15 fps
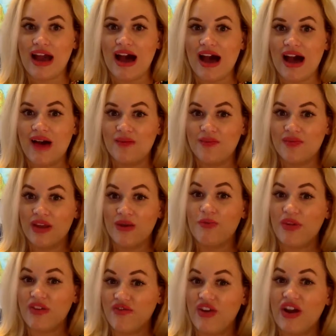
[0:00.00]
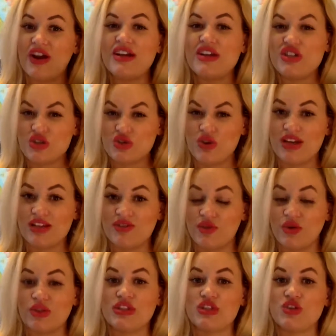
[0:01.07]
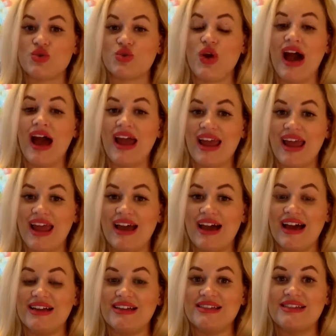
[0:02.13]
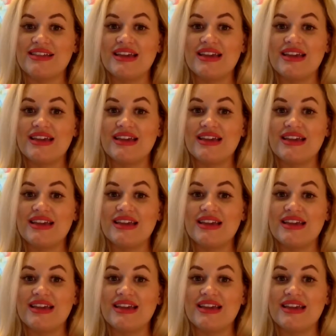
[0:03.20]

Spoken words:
it would be very stressful to try and